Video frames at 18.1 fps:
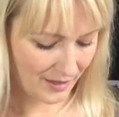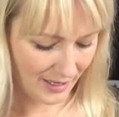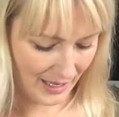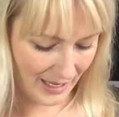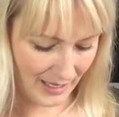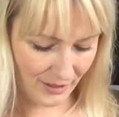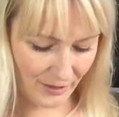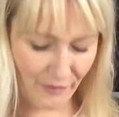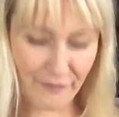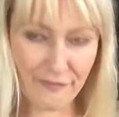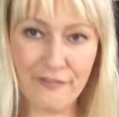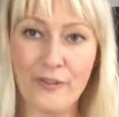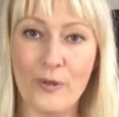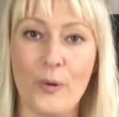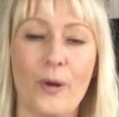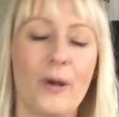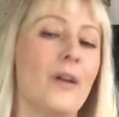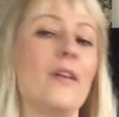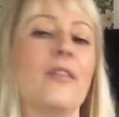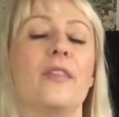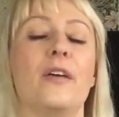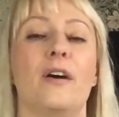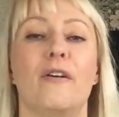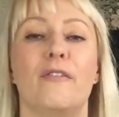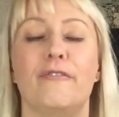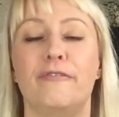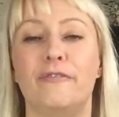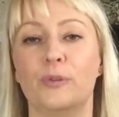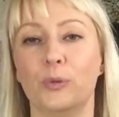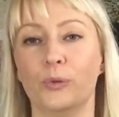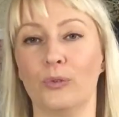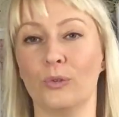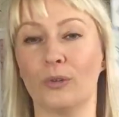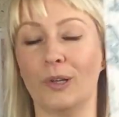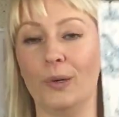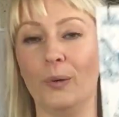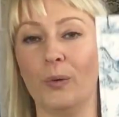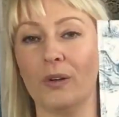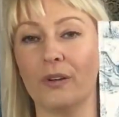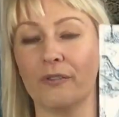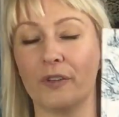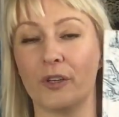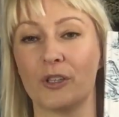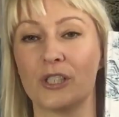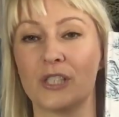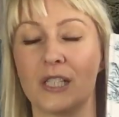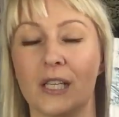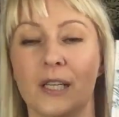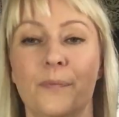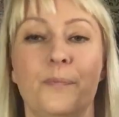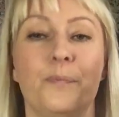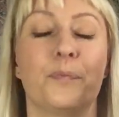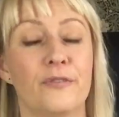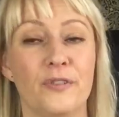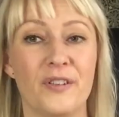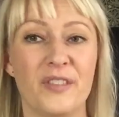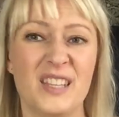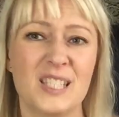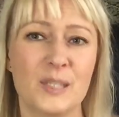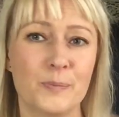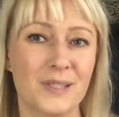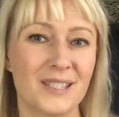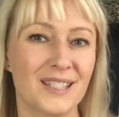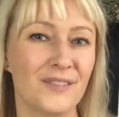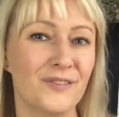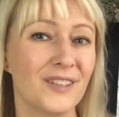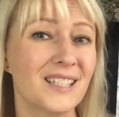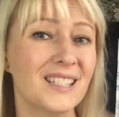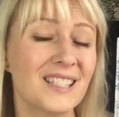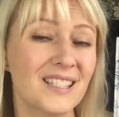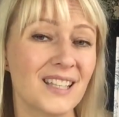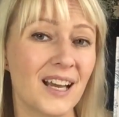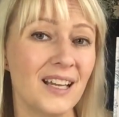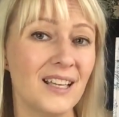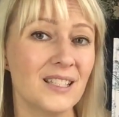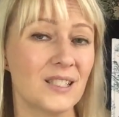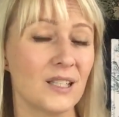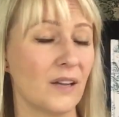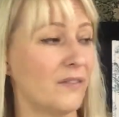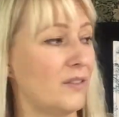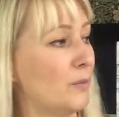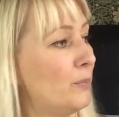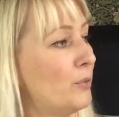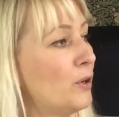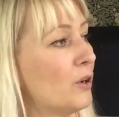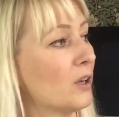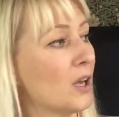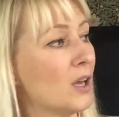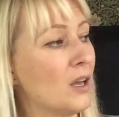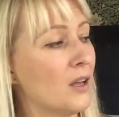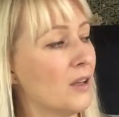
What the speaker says: And for the Fotoklok version, for this specific size of the book,